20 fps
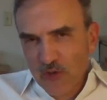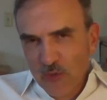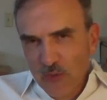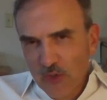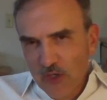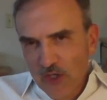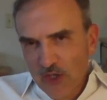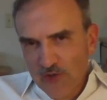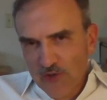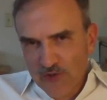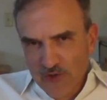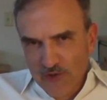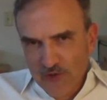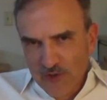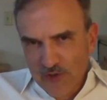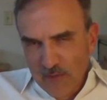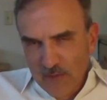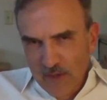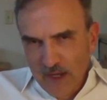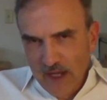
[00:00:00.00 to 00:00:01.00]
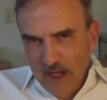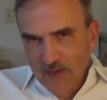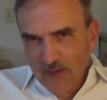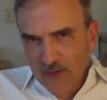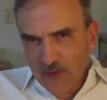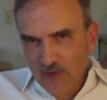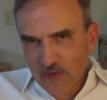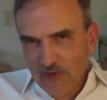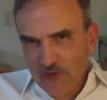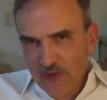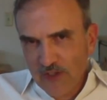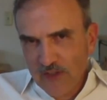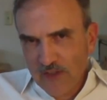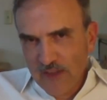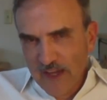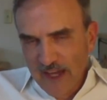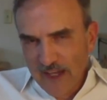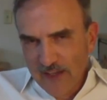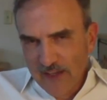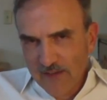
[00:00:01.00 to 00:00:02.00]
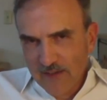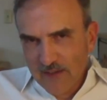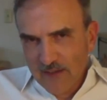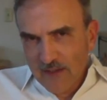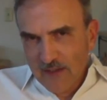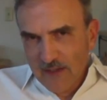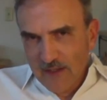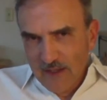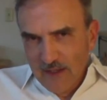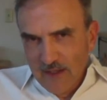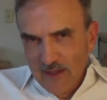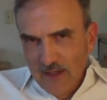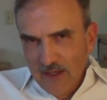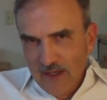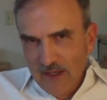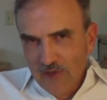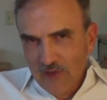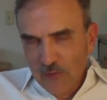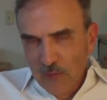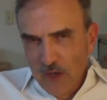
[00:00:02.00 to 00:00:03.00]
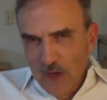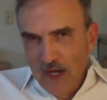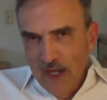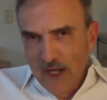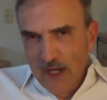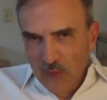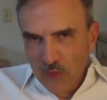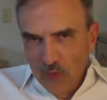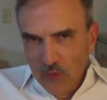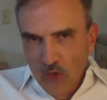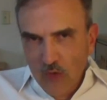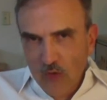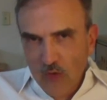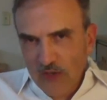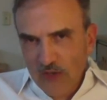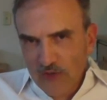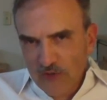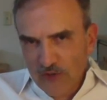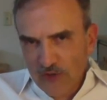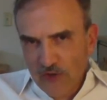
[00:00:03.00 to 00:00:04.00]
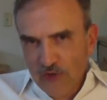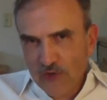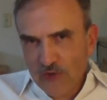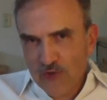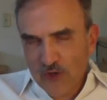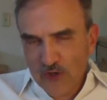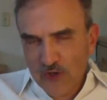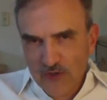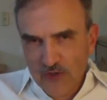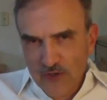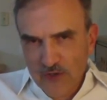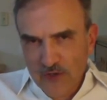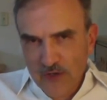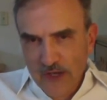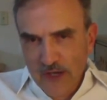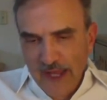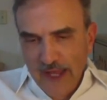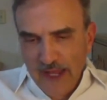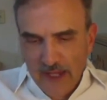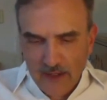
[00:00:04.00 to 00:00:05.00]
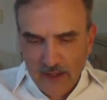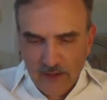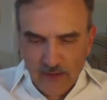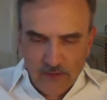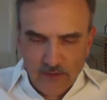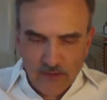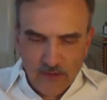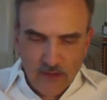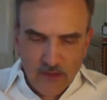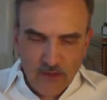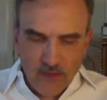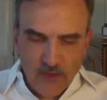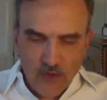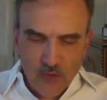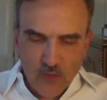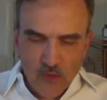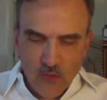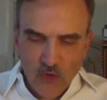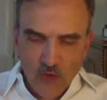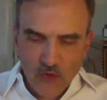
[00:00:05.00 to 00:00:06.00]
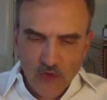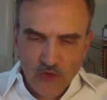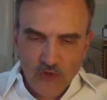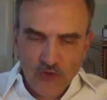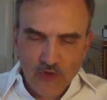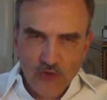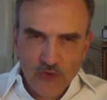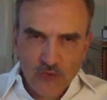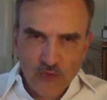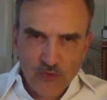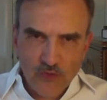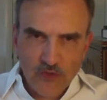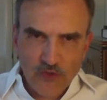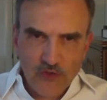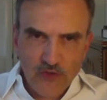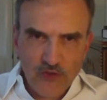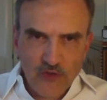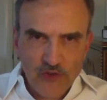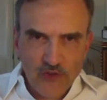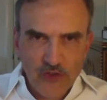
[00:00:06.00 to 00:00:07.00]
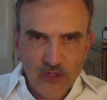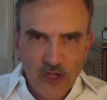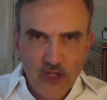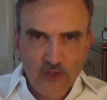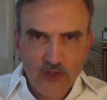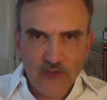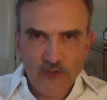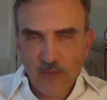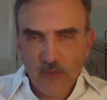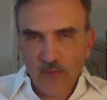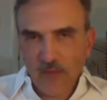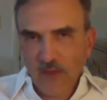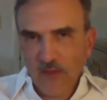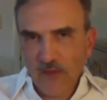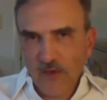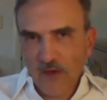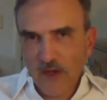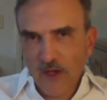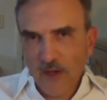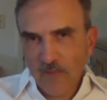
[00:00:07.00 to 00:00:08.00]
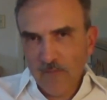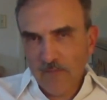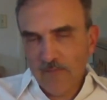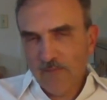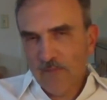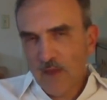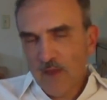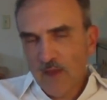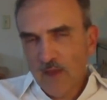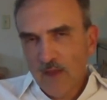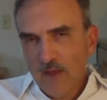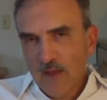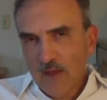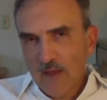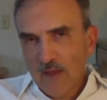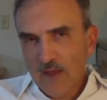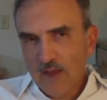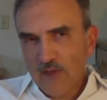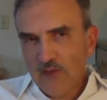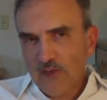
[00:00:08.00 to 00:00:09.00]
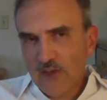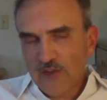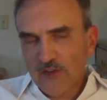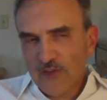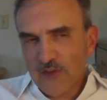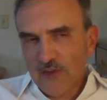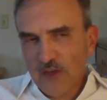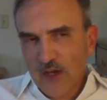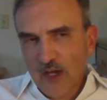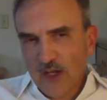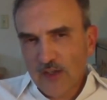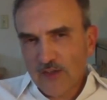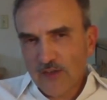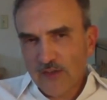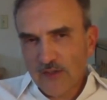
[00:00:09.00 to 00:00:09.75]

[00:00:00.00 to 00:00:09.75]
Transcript: relationship. I don't see that as my role as an instructor and their role as a student. This is not something that it's not,